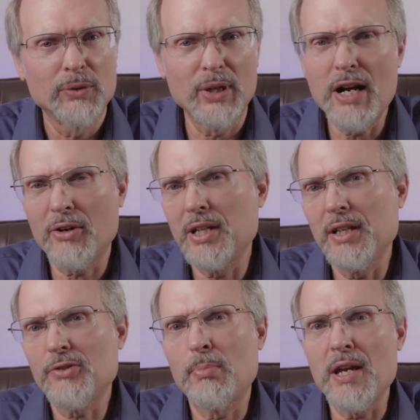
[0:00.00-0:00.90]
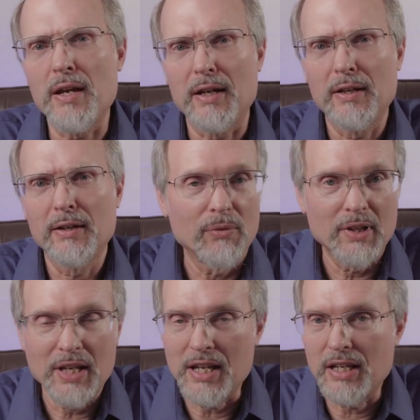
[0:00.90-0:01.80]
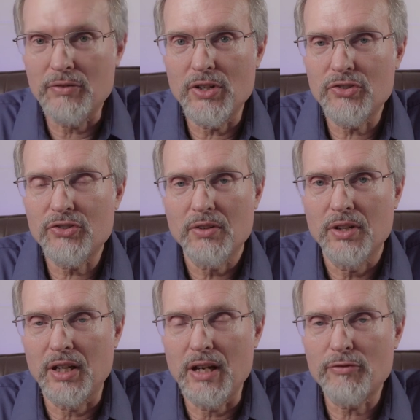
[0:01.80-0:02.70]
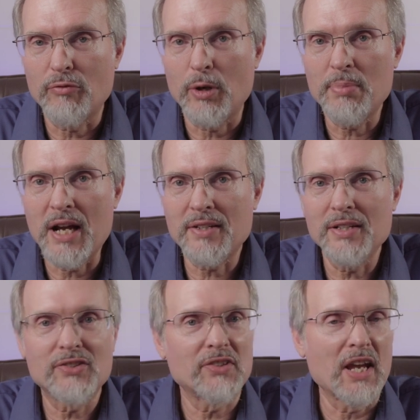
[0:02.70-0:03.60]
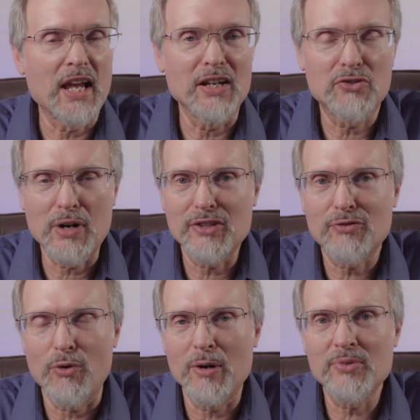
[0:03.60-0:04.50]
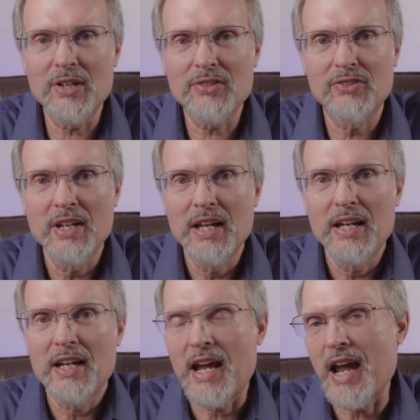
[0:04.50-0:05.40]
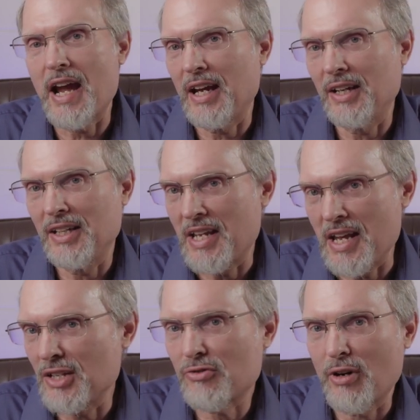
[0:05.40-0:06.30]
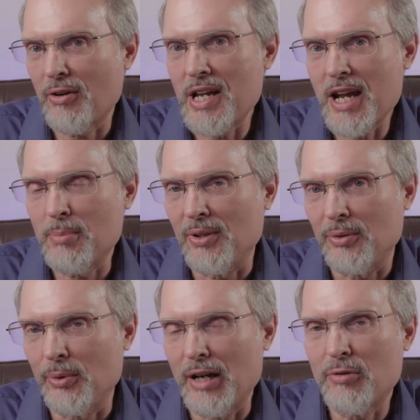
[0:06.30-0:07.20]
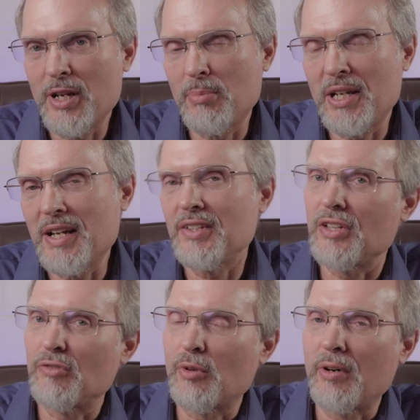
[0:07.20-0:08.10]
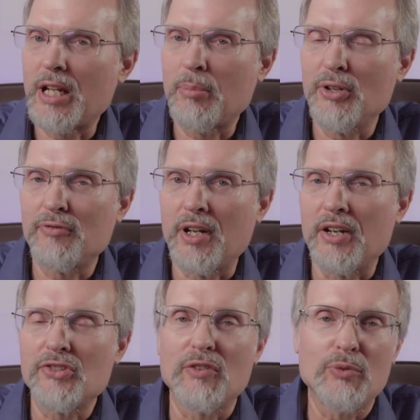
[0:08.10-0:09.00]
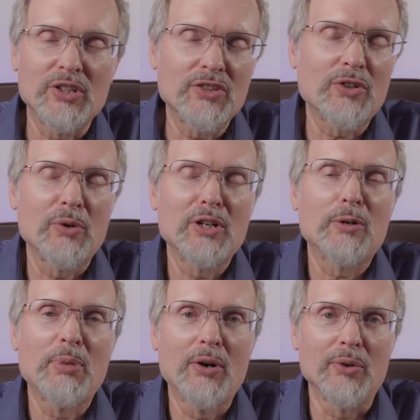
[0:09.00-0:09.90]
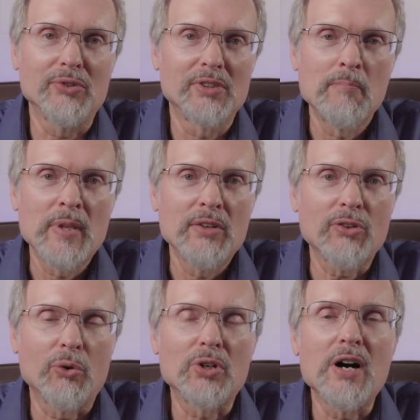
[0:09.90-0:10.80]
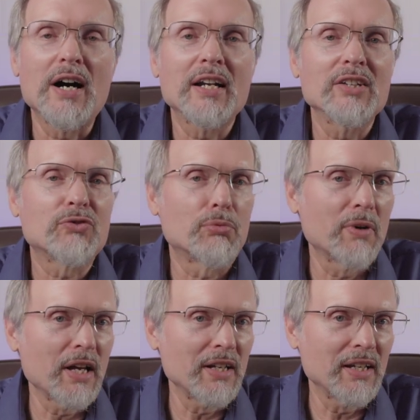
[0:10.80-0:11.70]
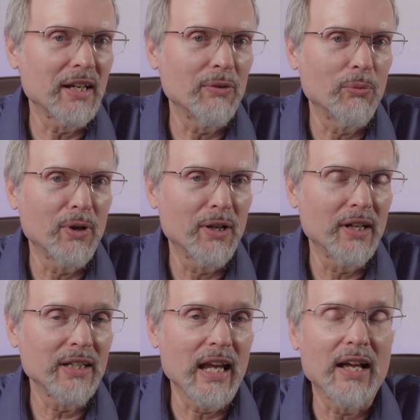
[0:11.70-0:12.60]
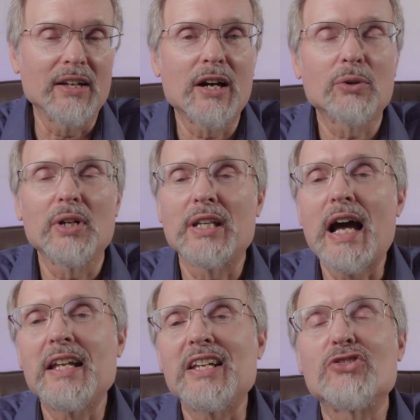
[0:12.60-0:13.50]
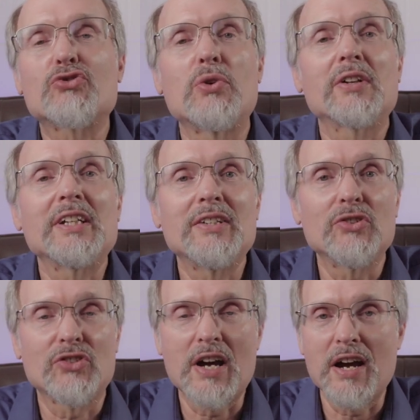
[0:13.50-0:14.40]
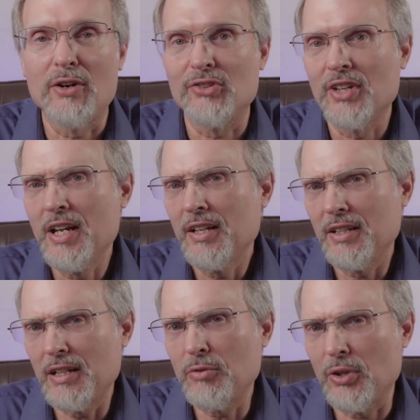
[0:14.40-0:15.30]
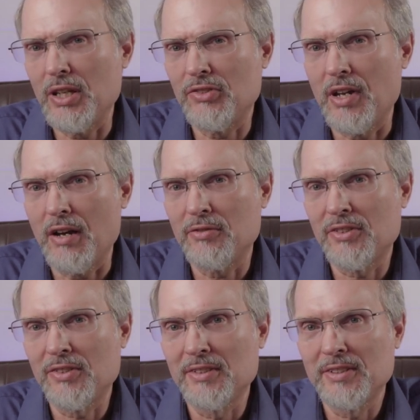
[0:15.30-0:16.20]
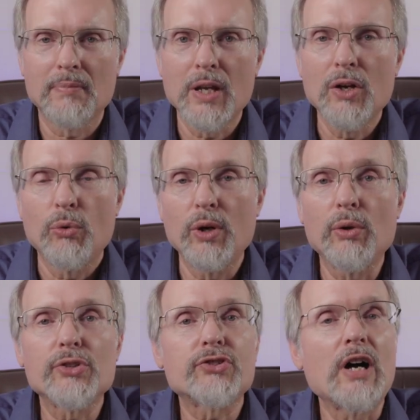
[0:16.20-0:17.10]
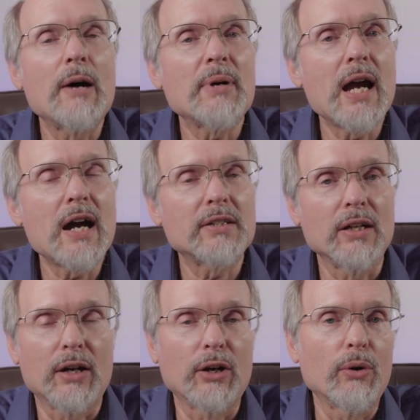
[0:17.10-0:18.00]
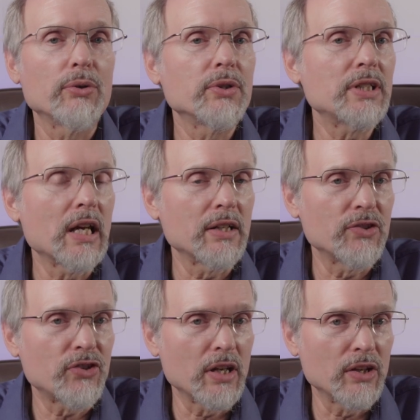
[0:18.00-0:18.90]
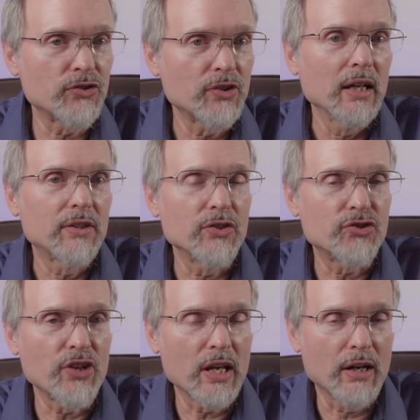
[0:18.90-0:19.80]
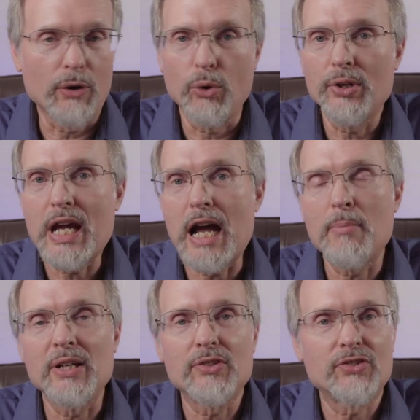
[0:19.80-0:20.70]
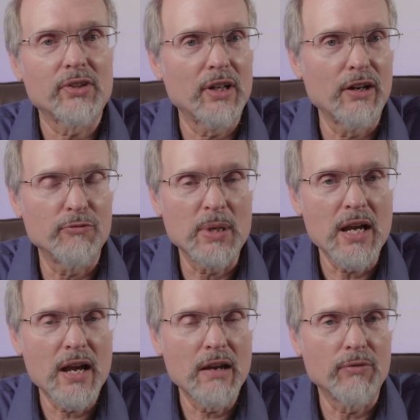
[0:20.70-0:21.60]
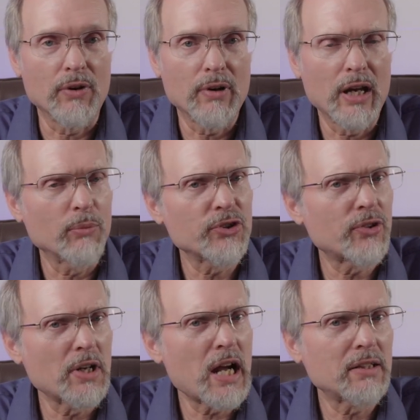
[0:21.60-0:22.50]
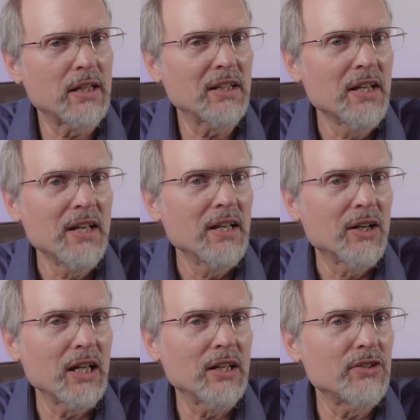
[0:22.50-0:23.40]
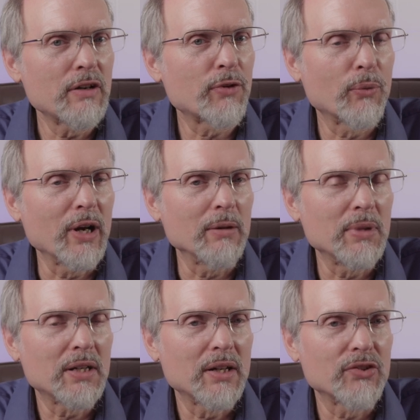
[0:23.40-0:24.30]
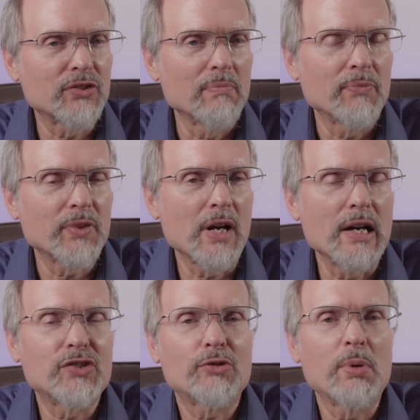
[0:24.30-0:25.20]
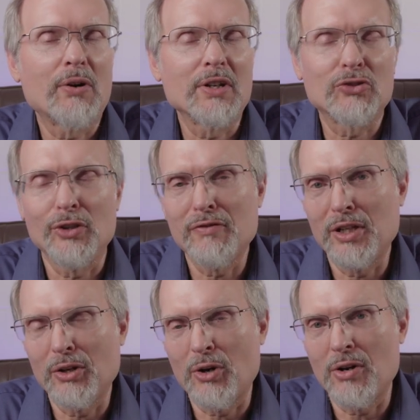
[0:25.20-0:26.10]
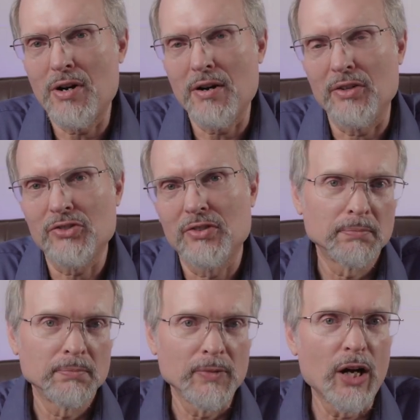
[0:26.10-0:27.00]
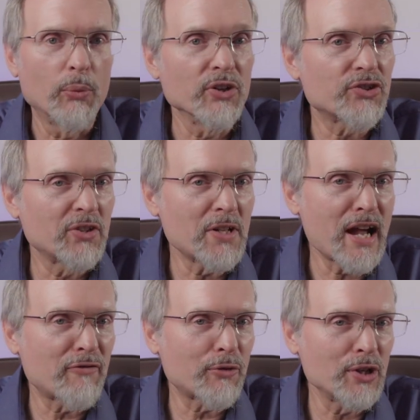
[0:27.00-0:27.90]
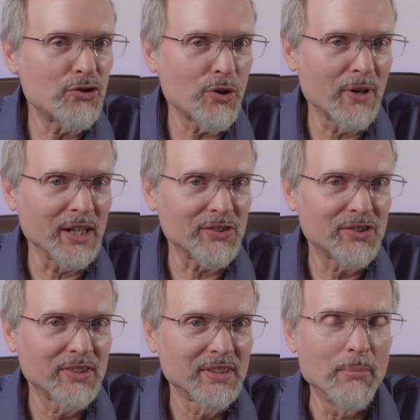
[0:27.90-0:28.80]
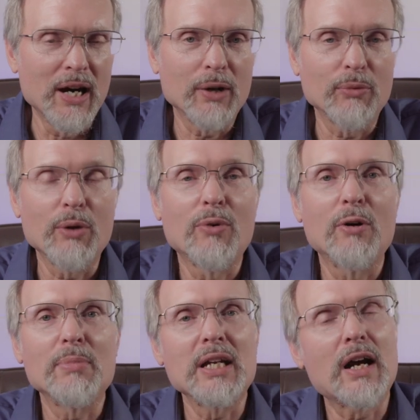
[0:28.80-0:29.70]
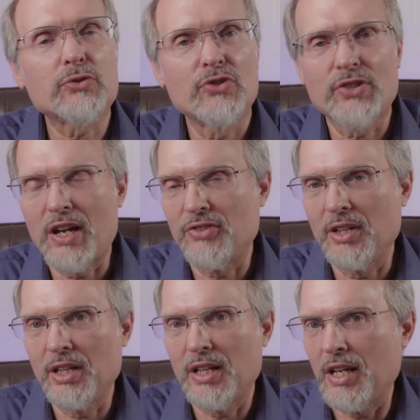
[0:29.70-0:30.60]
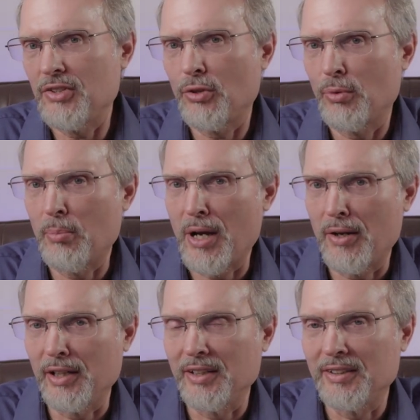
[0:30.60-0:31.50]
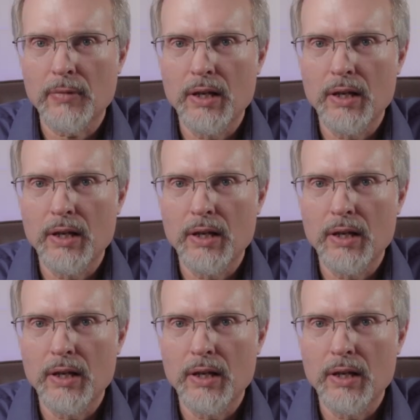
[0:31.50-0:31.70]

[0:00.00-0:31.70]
Well, how can this be? He gives us the gift of repentance, and he transforms us, and he is very able. Whatever he begins, he's very able to finish if we just don't interpose. So God is ready and willing, and not only that, he strongly desires to give you these gifts. We'll stop acting on our own tendencies to sin, our old habits of behavior, and we'll start acting in a different way because God's Spirit is living in our hearts. Now, we'll still have free choice, but we won't be exercising it into rebellion.